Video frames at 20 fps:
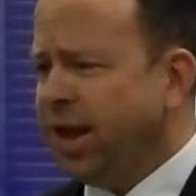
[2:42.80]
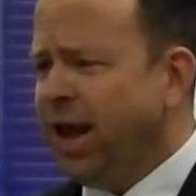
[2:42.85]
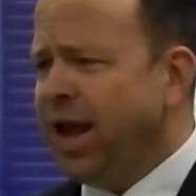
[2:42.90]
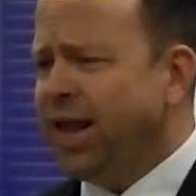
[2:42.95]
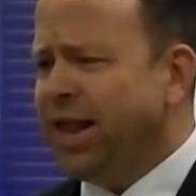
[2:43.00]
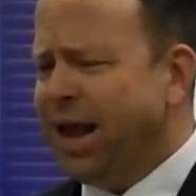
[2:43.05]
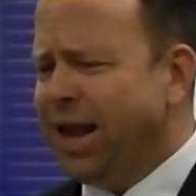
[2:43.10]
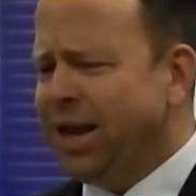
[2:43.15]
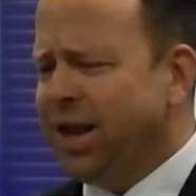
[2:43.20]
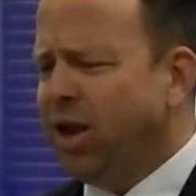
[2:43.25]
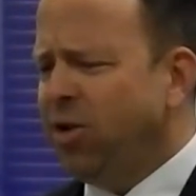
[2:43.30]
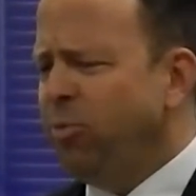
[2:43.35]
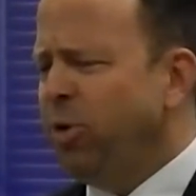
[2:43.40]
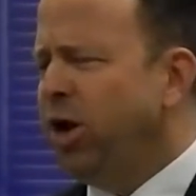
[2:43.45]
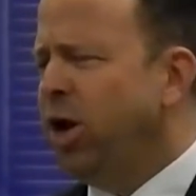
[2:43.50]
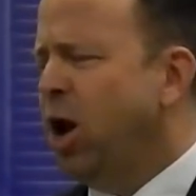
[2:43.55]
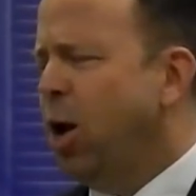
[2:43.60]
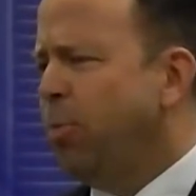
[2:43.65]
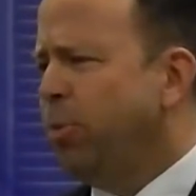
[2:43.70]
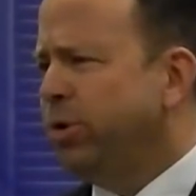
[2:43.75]
and that gave
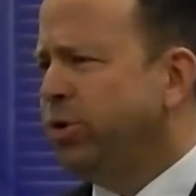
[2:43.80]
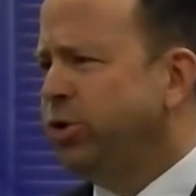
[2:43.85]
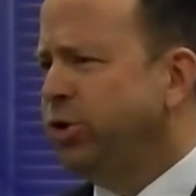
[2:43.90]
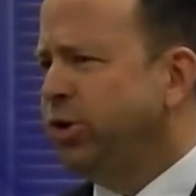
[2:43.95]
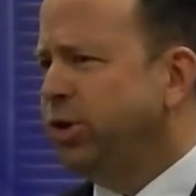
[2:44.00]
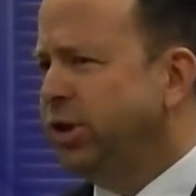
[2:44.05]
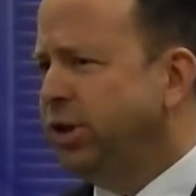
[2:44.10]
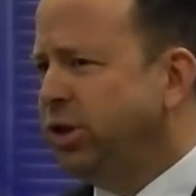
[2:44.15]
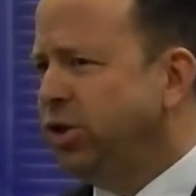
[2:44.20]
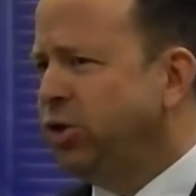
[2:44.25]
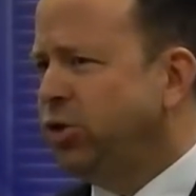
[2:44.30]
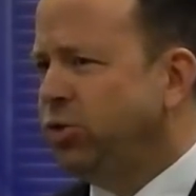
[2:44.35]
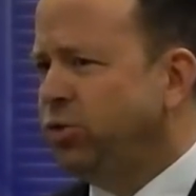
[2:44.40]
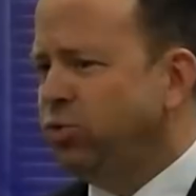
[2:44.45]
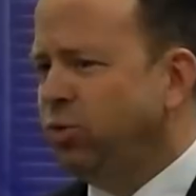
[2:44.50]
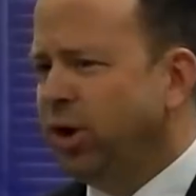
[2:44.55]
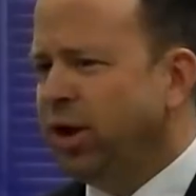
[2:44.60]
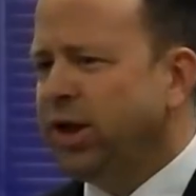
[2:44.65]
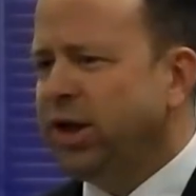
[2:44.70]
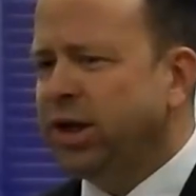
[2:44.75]
me an opportunity to
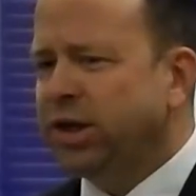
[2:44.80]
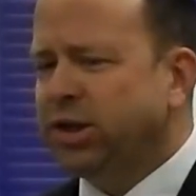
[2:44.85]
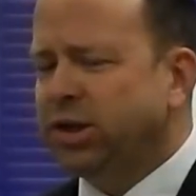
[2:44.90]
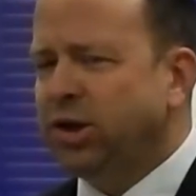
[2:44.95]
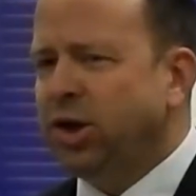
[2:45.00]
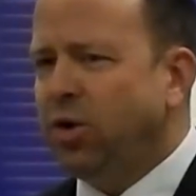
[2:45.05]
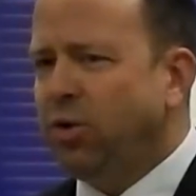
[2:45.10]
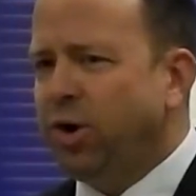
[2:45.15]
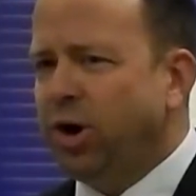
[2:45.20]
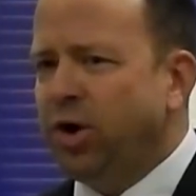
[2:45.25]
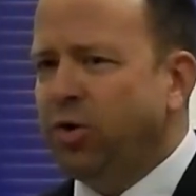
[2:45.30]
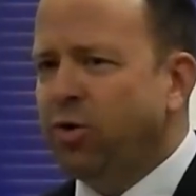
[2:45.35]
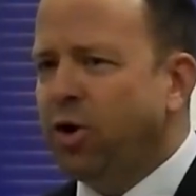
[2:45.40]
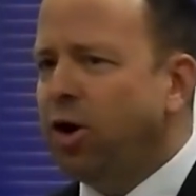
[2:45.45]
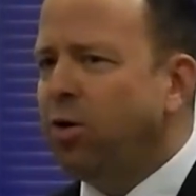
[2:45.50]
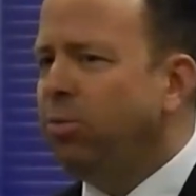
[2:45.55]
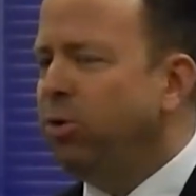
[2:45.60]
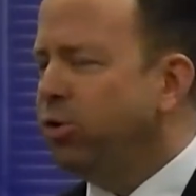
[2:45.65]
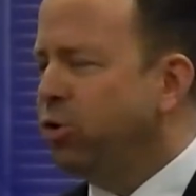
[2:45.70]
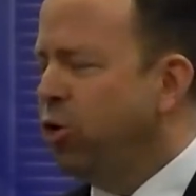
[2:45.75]
really get to know an
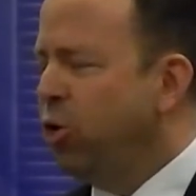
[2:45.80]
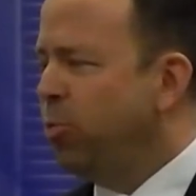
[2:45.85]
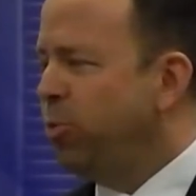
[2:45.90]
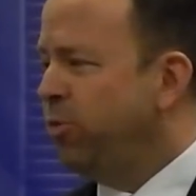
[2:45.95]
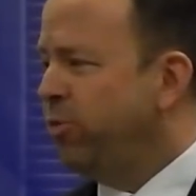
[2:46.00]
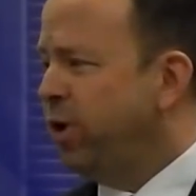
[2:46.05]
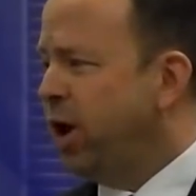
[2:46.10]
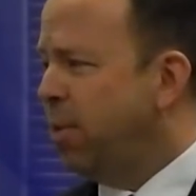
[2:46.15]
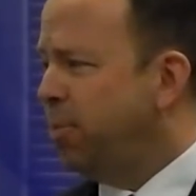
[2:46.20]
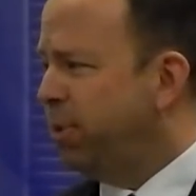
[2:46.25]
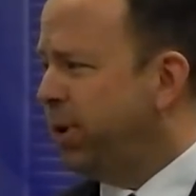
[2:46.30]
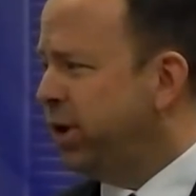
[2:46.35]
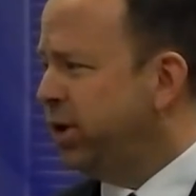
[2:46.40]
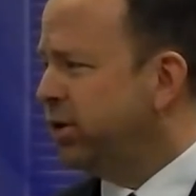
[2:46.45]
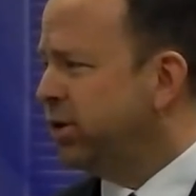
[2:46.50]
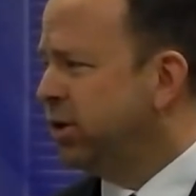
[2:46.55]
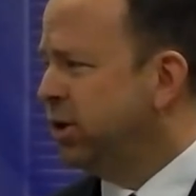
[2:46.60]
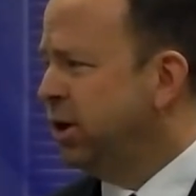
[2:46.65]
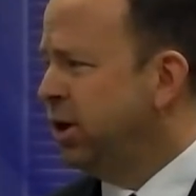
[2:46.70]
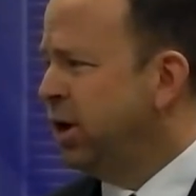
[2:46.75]
incredible group of
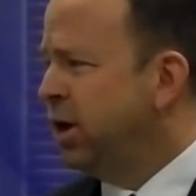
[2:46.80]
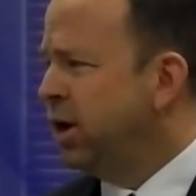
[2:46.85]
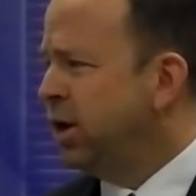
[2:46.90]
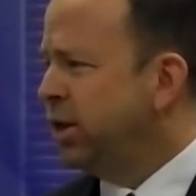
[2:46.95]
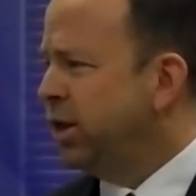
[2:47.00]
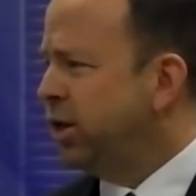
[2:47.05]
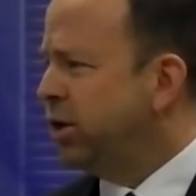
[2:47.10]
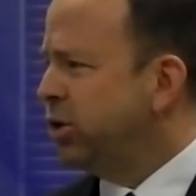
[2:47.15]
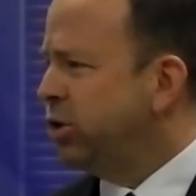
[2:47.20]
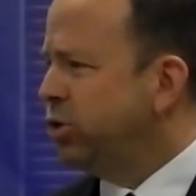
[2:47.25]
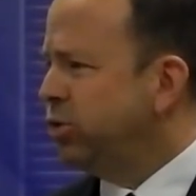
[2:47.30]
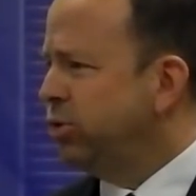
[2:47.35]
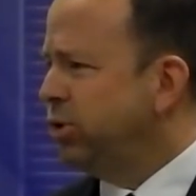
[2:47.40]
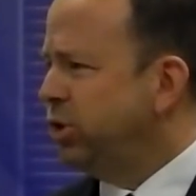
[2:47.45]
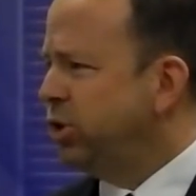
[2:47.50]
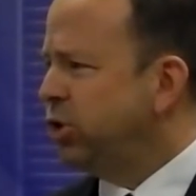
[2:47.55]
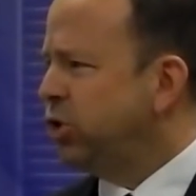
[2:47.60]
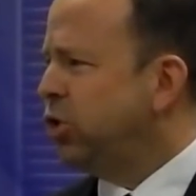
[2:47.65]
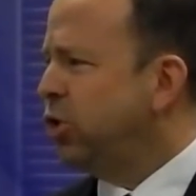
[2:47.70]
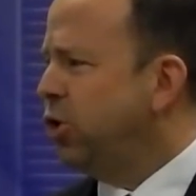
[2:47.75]
deputies that are
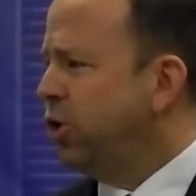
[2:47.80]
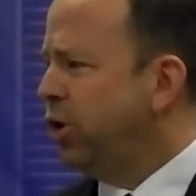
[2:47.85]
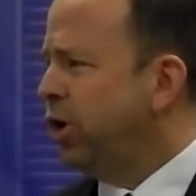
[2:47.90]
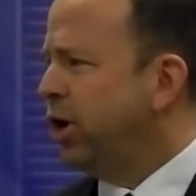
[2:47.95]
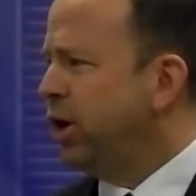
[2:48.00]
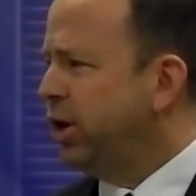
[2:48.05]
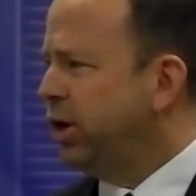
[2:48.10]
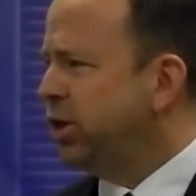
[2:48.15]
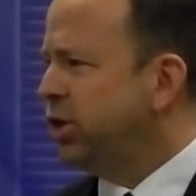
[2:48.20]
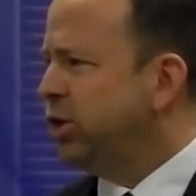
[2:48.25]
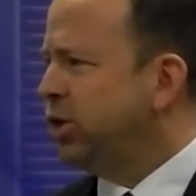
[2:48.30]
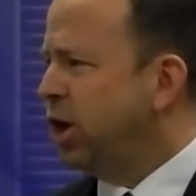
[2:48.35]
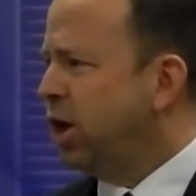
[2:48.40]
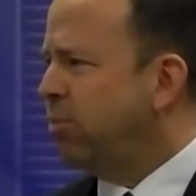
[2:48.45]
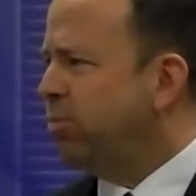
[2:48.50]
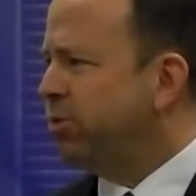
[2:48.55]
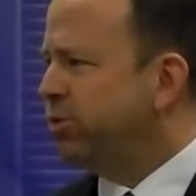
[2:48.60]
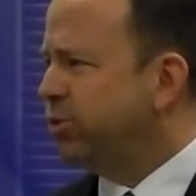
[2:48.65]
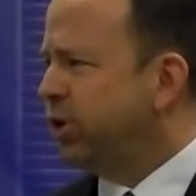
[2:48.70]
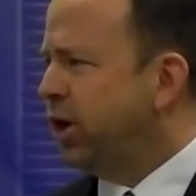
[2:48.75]
doing just a Herculean
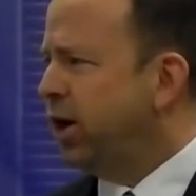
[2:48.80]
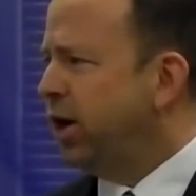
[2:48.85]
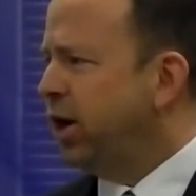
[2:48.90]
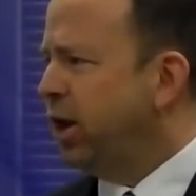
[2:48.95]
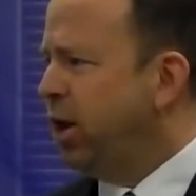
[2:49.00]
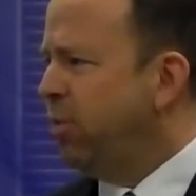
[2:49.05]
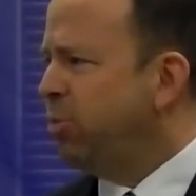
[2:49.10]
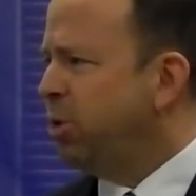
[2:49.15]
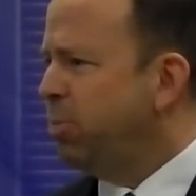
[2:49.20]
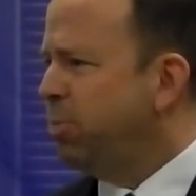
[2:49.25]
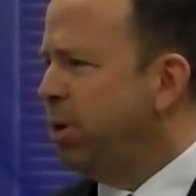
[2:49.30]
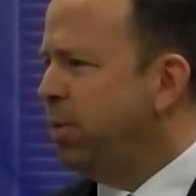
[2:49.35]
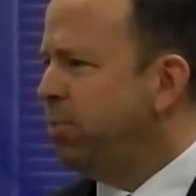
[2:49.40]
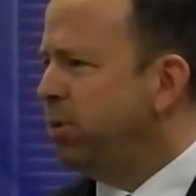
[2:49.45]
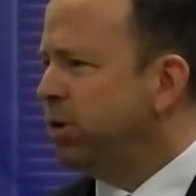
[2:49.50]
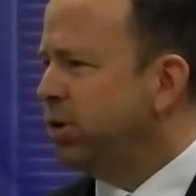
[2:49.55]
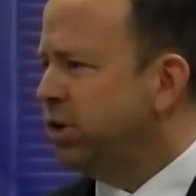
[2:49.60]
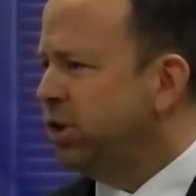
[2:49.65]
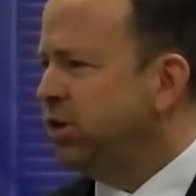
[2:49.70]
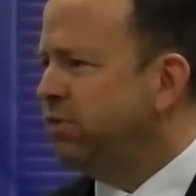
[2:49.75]
job of trying to keep the
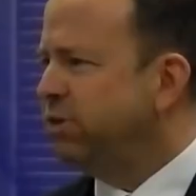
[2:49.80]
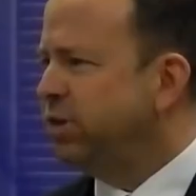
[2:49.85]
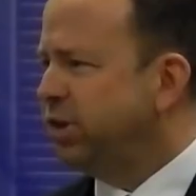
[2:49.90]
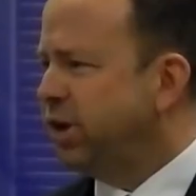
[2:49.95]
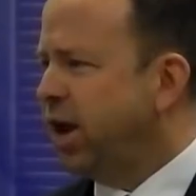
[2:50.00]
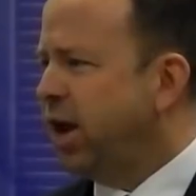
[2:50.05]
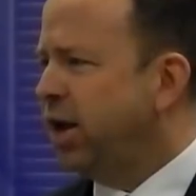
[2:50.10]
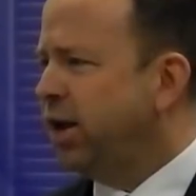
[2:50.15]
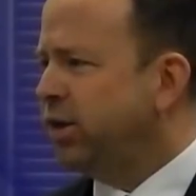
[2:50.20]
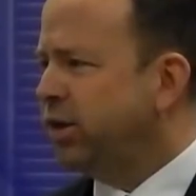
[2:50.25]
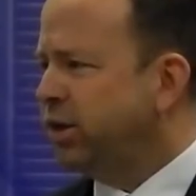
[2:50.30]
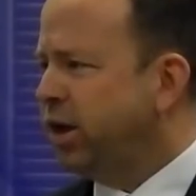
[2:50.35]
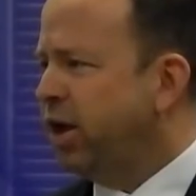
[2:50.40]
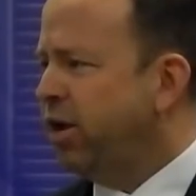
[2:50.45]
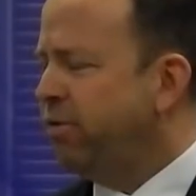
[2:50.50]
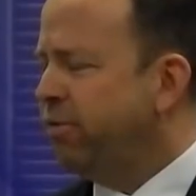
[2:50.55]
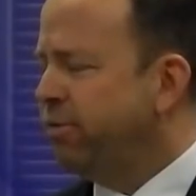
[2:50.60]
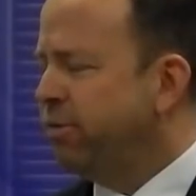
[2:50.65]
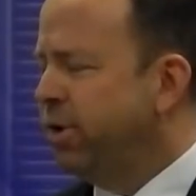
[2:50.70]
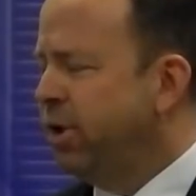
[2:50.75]
people of Stevens County
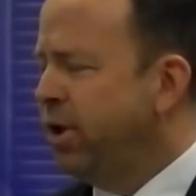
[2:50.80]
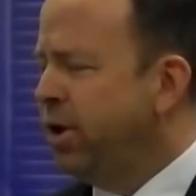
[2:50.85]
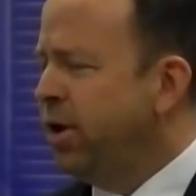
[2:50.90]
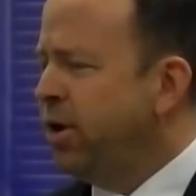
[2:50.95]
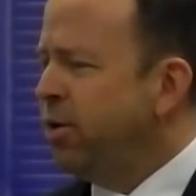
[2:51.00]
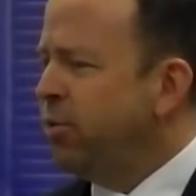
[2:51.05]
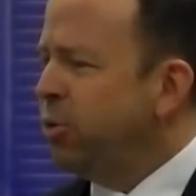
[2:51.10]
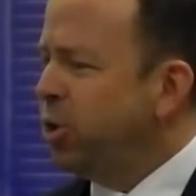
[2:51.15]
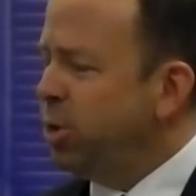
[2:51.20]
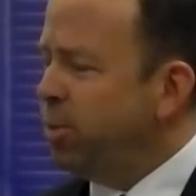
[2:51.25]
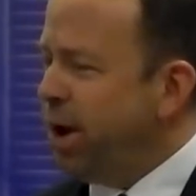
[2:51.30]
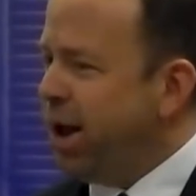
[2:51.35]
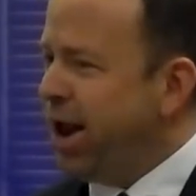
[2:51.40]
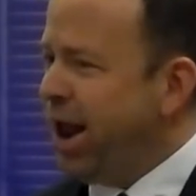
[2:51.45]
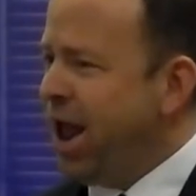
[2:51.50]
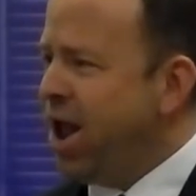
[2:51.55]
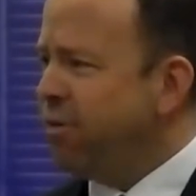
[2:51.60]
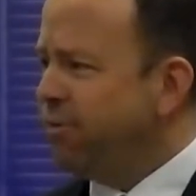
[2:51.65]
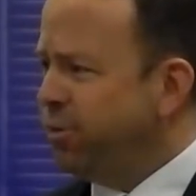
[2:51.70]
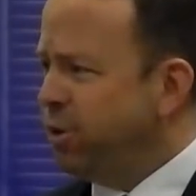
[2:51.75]
safe, with about
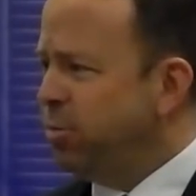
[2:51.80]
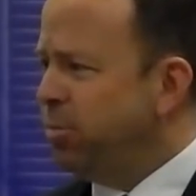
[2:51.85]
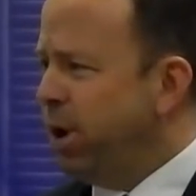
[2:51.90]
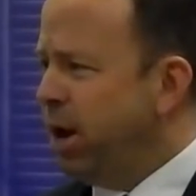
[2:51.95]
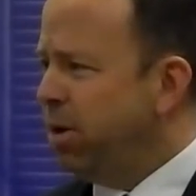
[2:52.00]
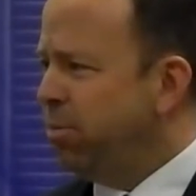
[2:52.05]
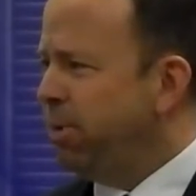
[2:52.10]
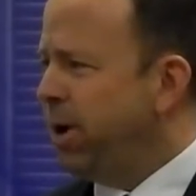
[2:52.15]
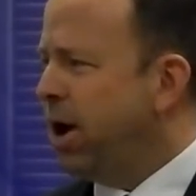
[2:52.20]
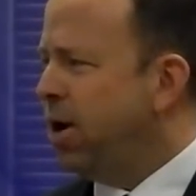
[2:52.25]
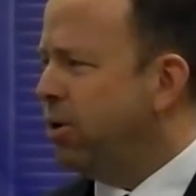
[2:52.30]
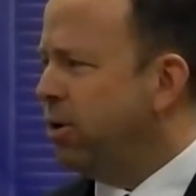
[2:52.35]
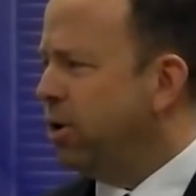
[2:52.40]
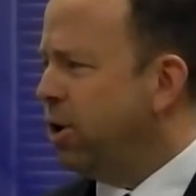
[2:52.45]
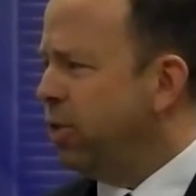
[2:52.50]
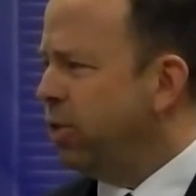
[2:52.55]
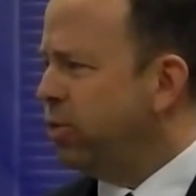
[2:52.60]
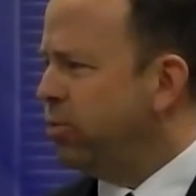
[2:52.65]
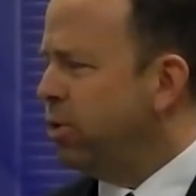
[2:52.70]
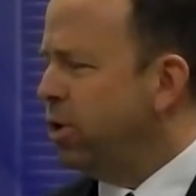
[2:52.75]
half the
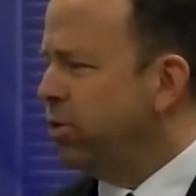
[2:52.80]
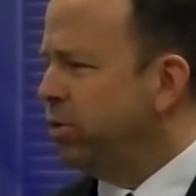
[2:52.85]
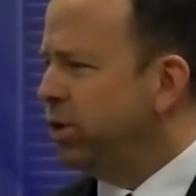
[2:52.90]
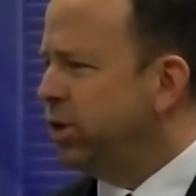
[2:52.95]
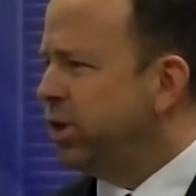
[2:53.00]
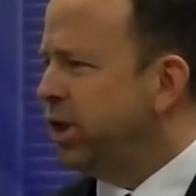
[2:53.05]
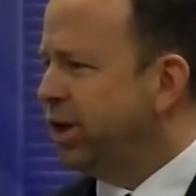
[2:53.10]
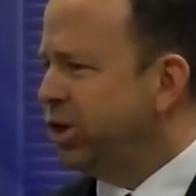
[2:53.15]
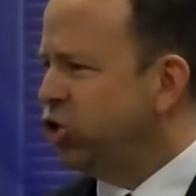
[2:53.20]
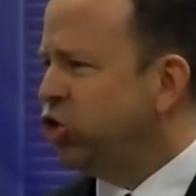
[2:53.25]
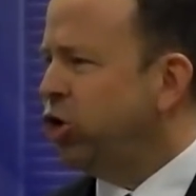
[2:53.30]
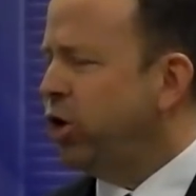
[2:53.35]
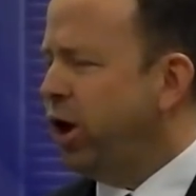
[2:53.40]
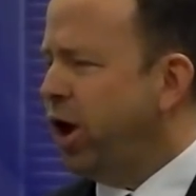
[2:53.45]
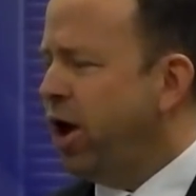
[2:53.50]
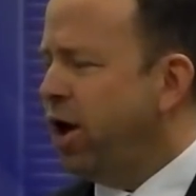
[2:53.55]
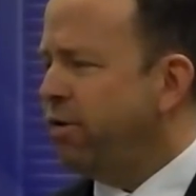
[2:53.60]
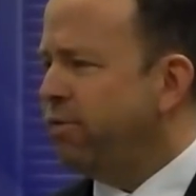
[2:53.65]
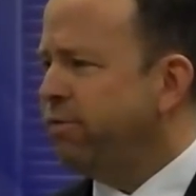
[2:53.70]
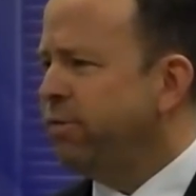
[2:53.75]
manpower on the road that they should
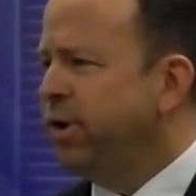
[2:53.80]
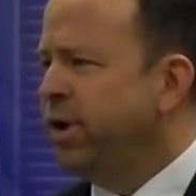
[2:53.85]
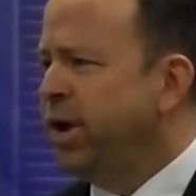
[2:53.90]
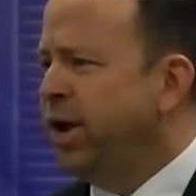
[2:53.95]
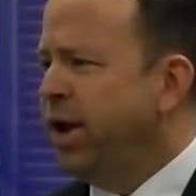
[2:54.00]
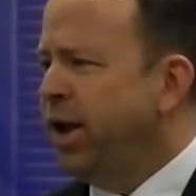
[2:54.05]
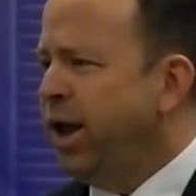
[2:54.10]
have,